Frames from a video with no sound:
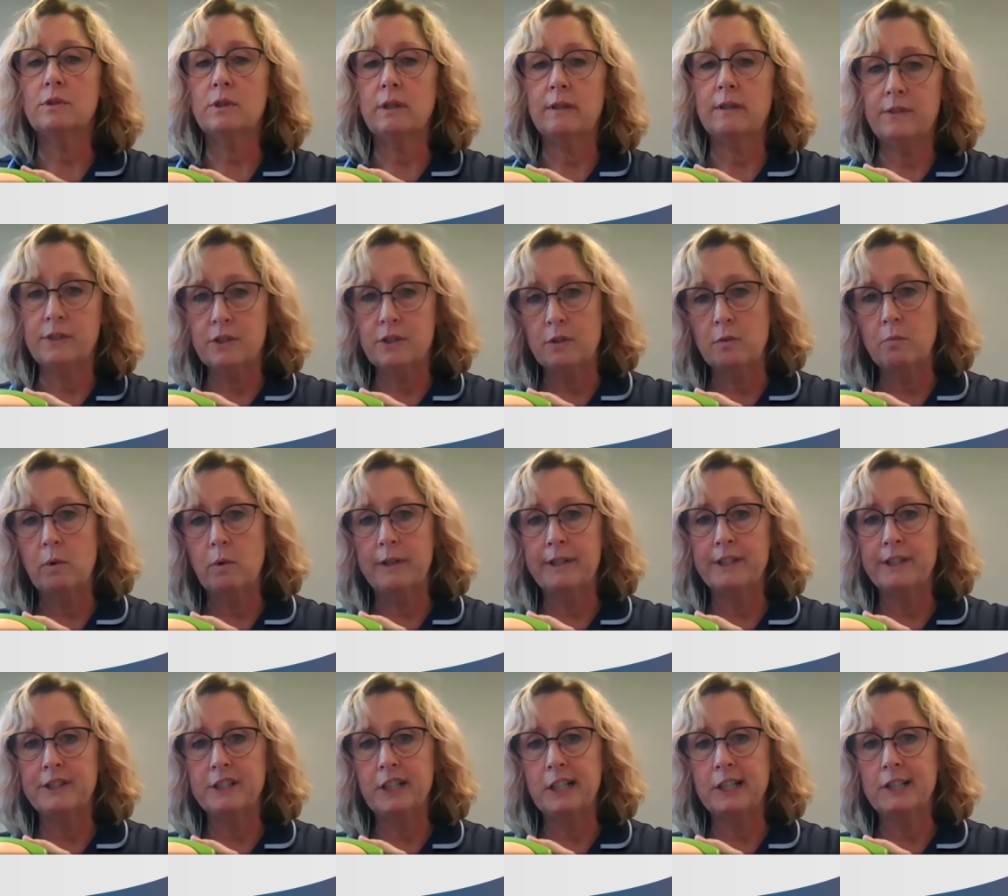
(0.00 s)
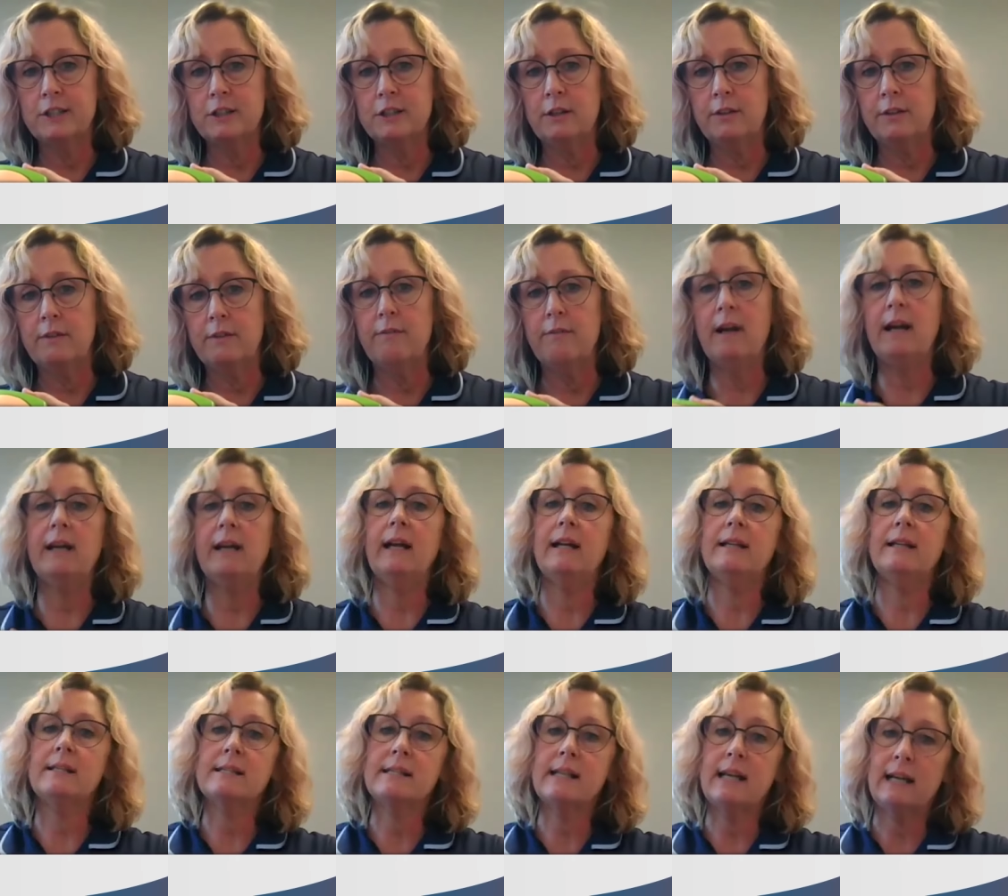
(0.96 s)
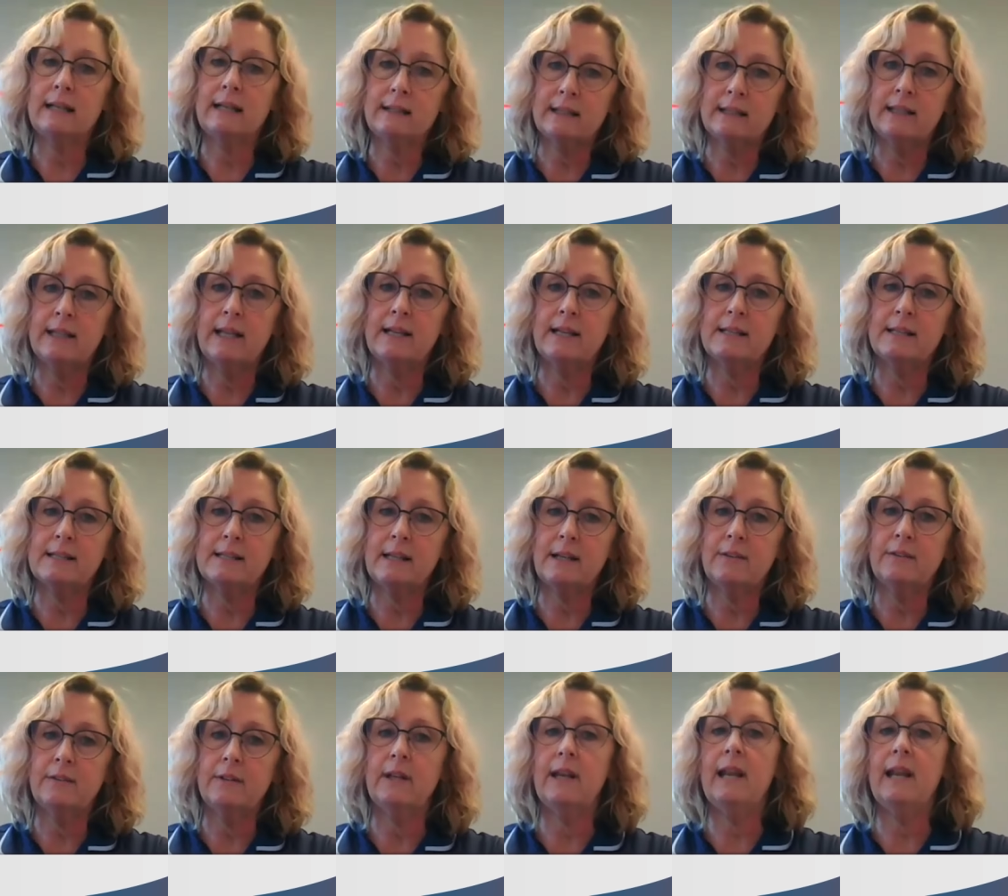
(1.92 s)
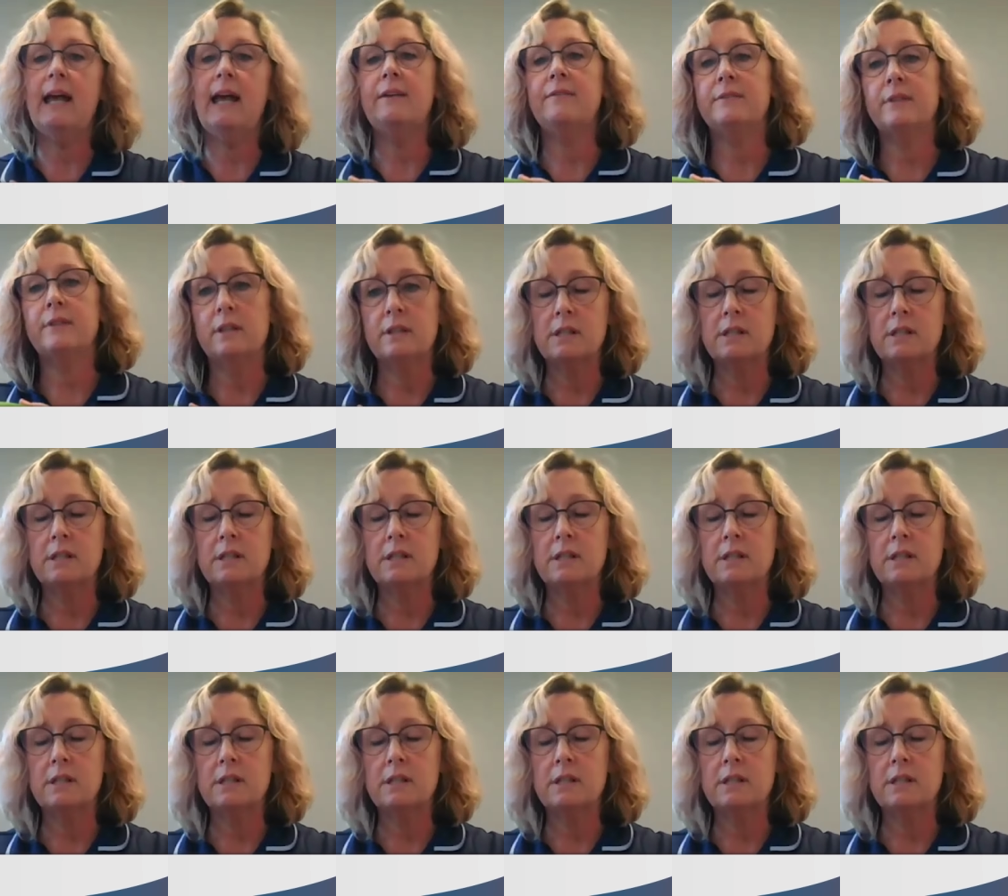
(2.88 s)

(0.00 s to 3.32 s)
If you do one injection on the right hand side, the next day on the left,